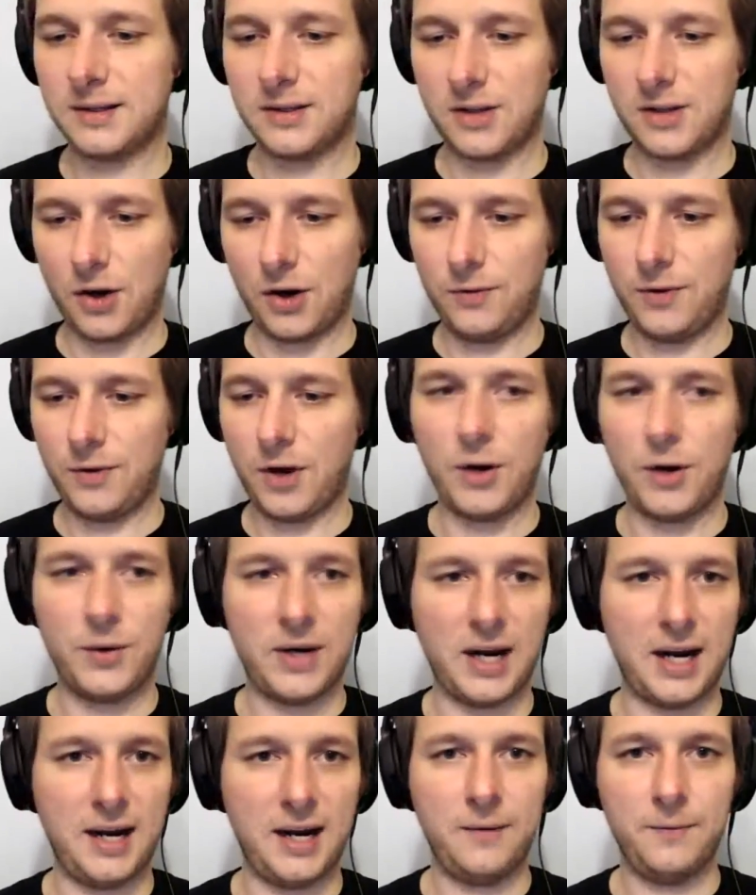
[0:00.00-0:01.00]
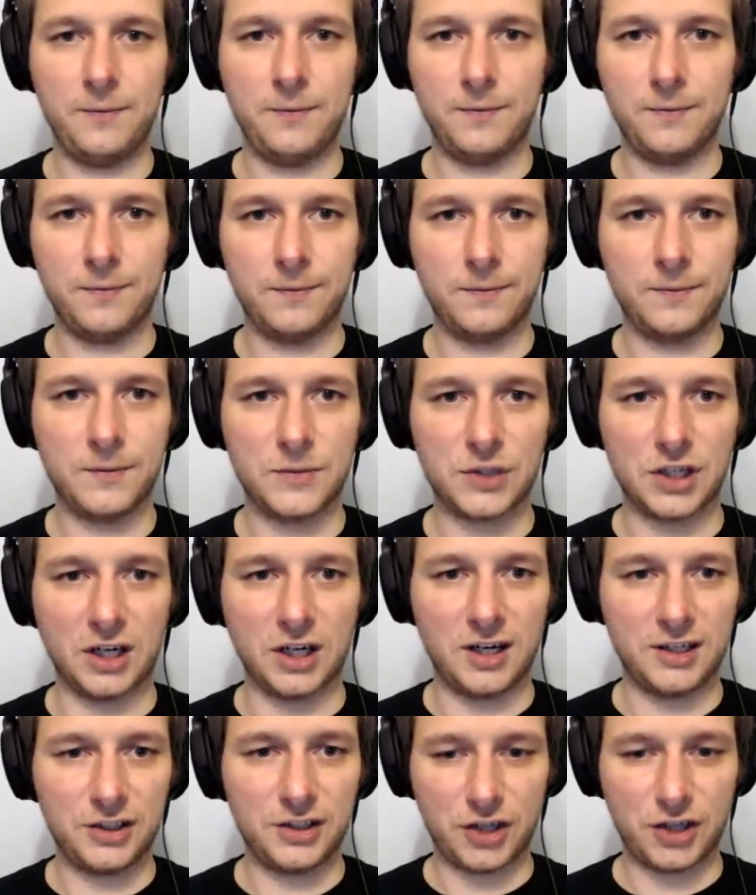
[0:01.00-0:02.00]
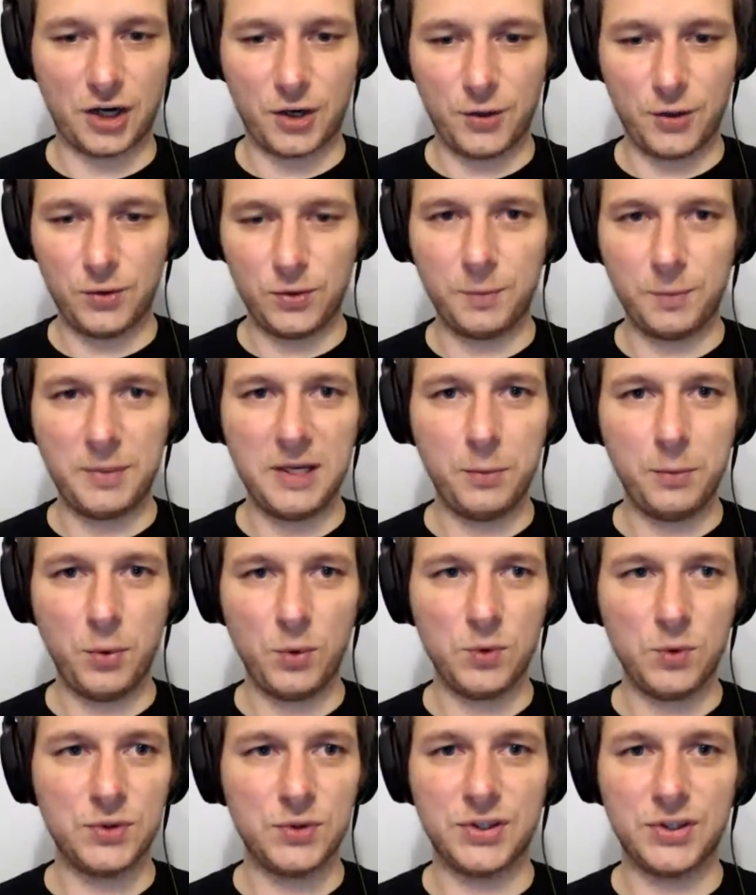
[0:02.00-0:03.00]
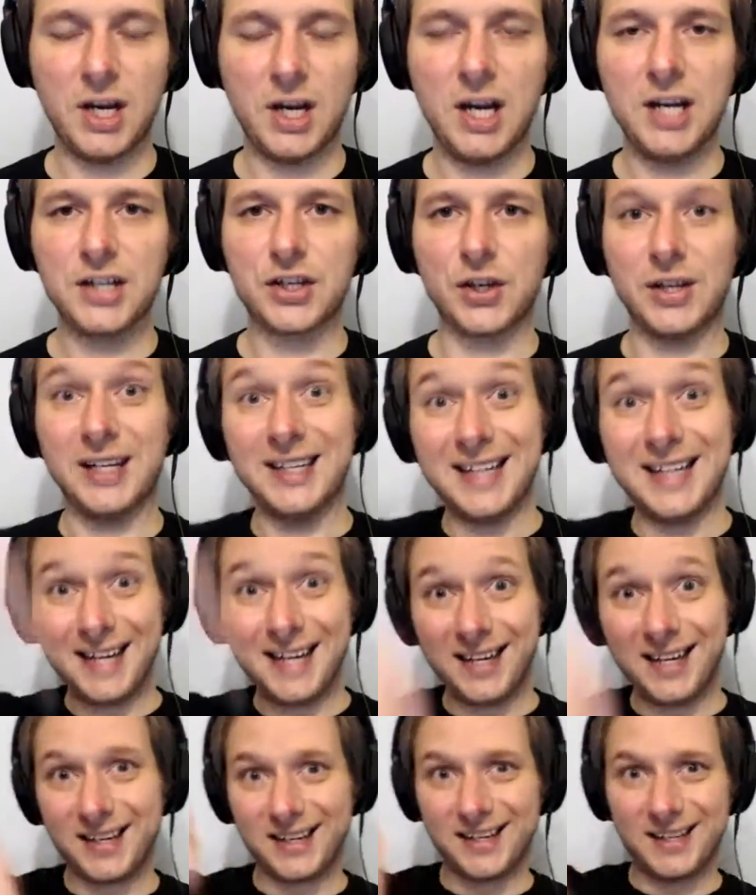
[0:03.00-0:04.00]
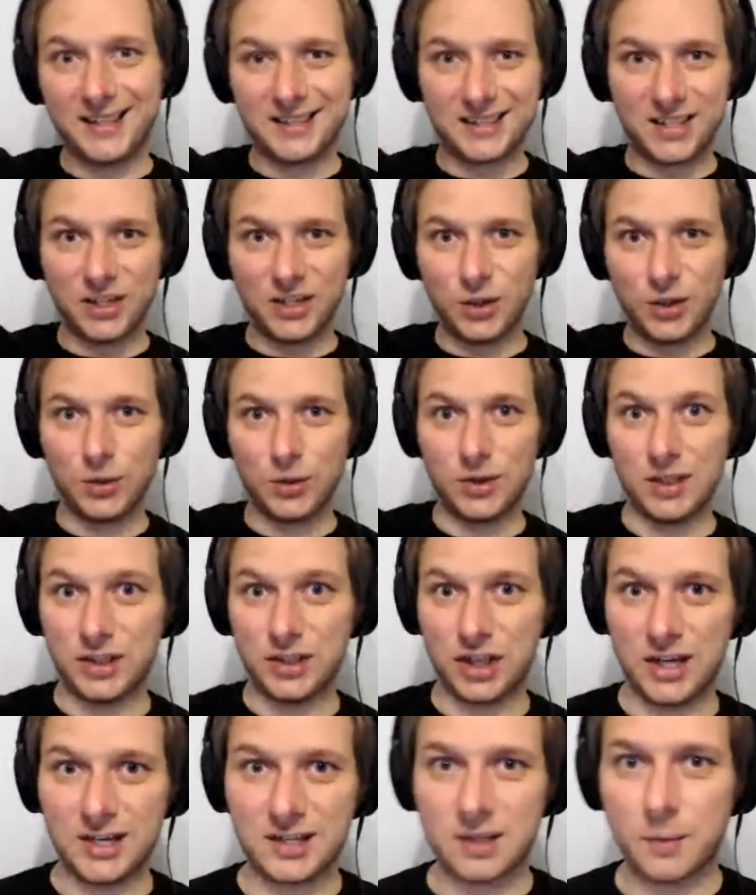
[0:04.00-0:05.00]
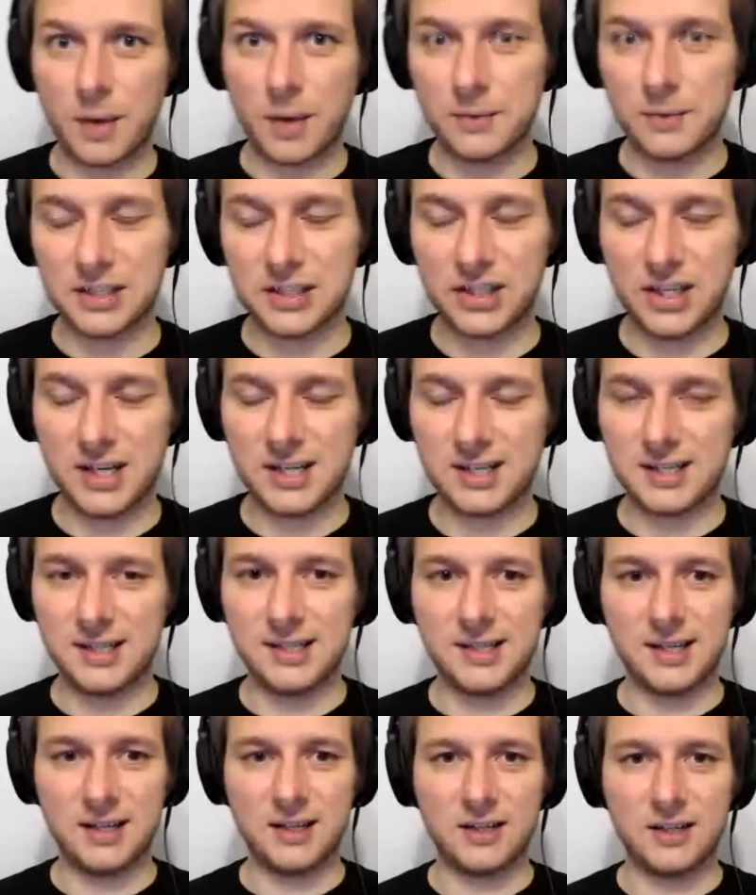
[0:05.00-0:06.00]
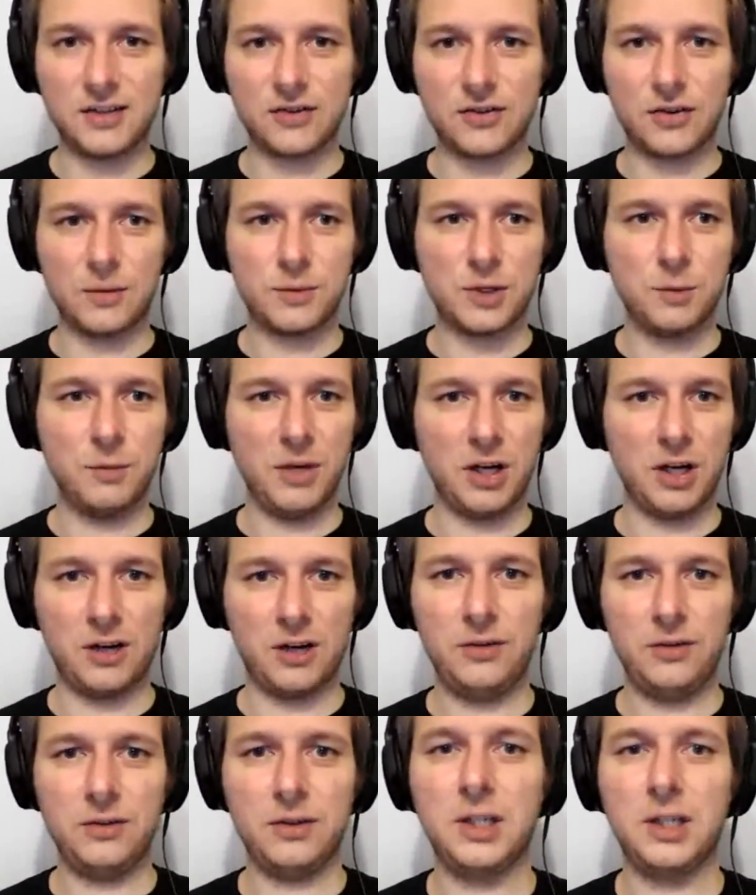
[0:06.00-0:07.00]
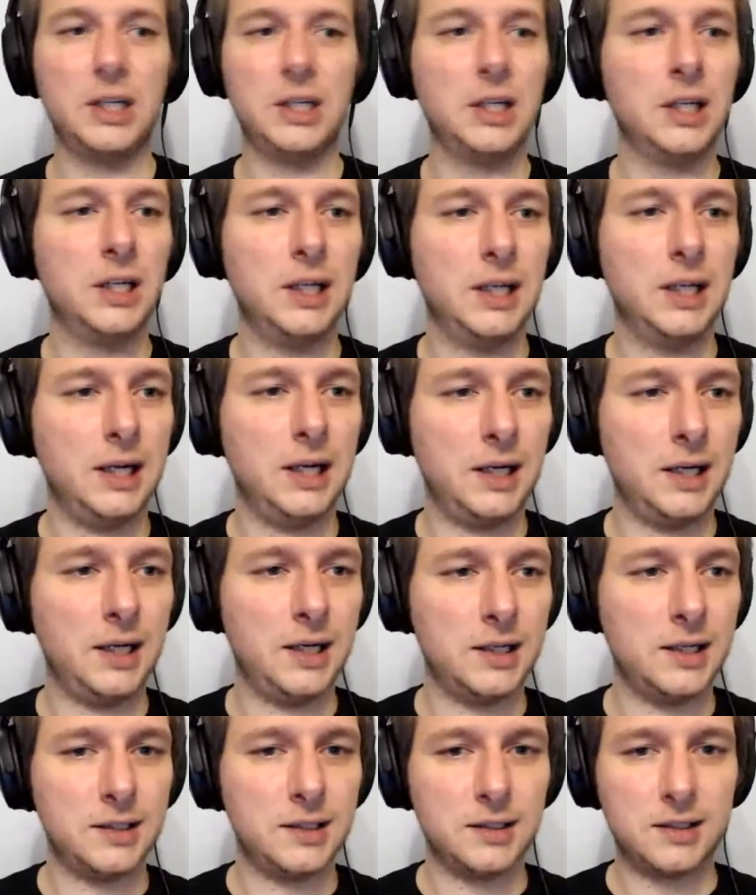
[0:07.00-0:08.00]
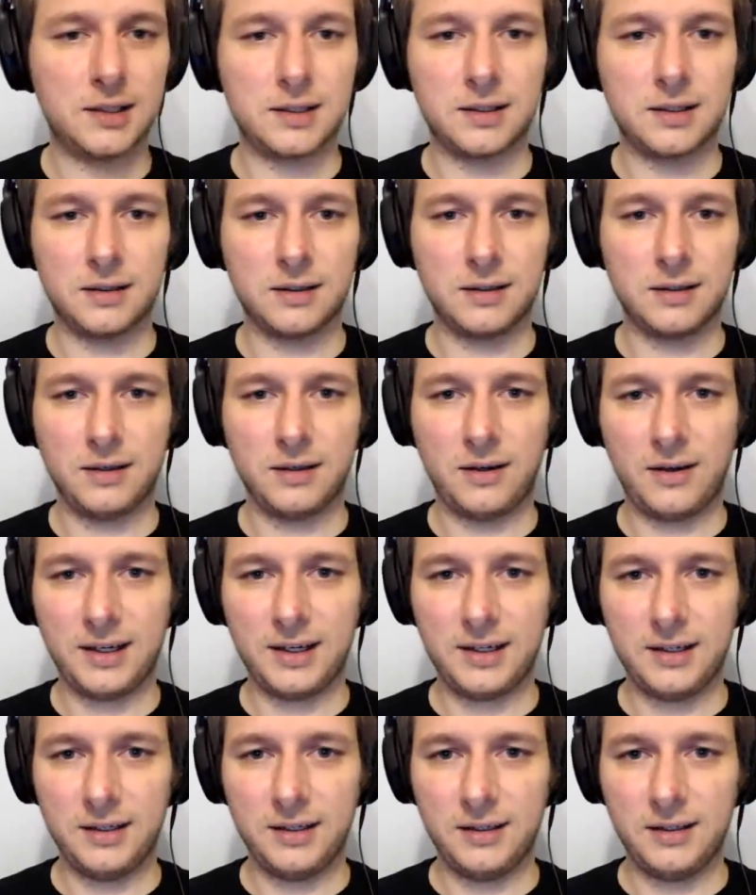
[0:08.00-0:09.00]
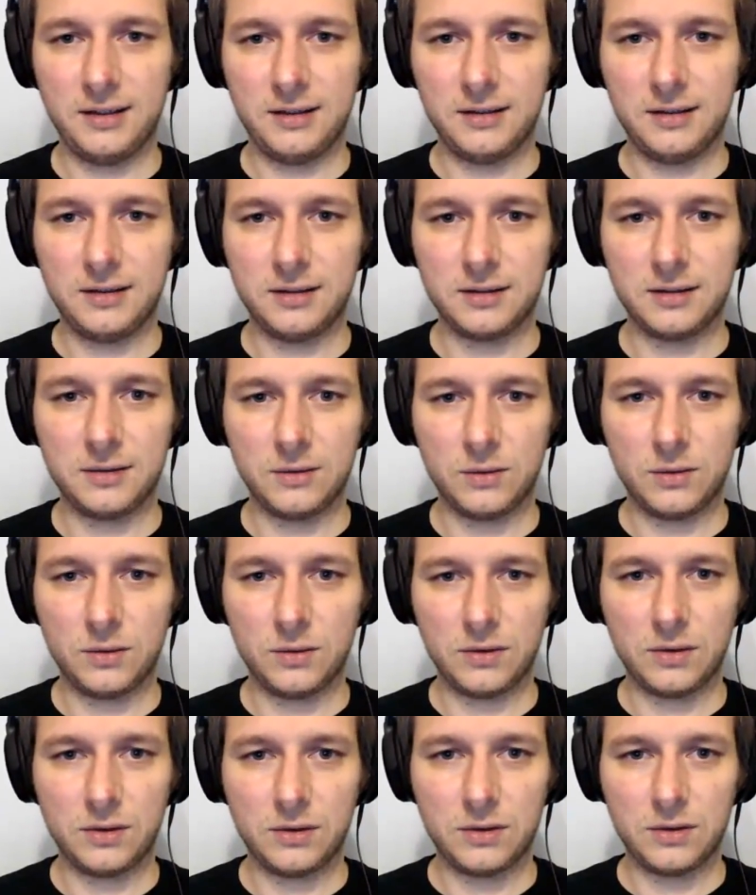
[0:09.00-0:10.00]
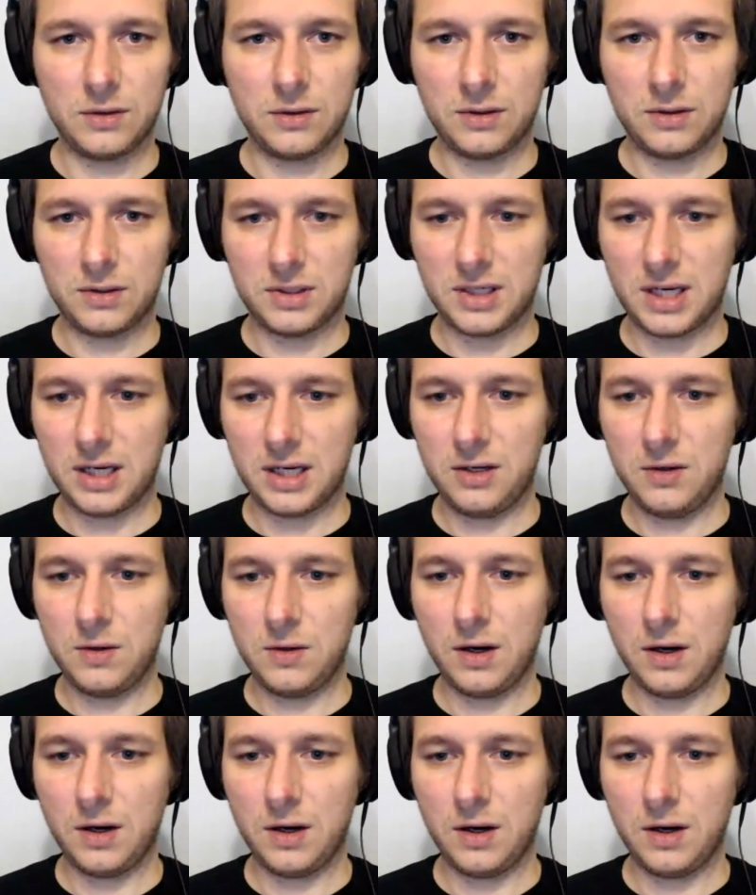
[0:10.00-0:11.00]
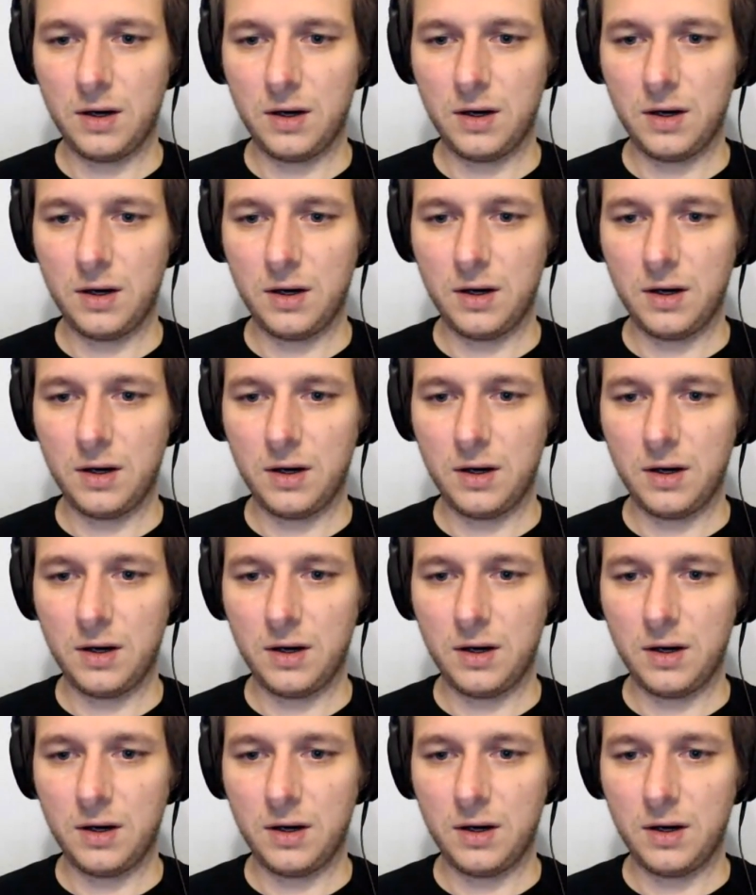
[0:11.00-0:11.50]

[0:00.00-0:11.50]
So, okay. Shall I show the peoples? So the link to the gist, the public gist, is in the description below, and I can take you guys through it.